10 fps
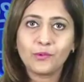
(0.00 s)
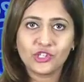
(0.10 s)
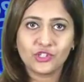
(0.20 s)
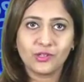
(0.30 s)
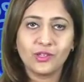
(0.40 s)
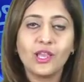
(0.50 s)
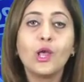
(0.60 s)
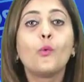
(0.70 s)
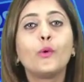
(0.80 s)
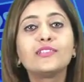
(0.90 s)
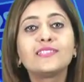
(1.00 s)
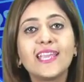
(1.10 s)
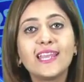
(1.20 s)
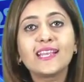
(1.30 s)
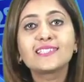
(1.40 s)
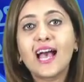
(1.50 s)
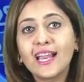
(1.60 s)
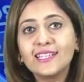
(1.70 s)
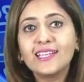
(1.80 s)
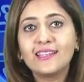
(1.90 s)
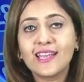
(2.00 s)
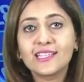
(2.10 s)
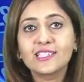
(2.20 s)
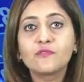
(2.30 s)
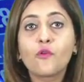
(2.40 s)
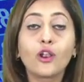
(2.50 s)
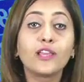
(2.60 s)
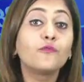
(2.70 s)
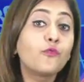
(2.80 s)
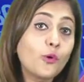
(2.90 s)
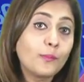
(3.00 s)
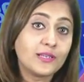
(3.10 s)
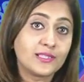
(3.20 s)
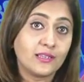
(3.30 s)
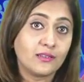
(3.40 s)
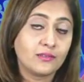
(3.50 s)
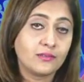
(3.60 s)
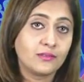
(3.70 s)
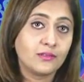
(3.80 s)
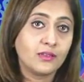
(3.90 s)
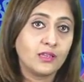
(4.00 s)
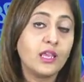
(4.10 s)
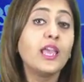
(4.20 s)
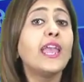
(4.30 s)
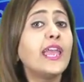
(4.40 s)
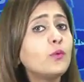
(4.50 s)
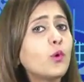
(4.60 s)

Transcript: pressure with CNX IT index falling 4%. It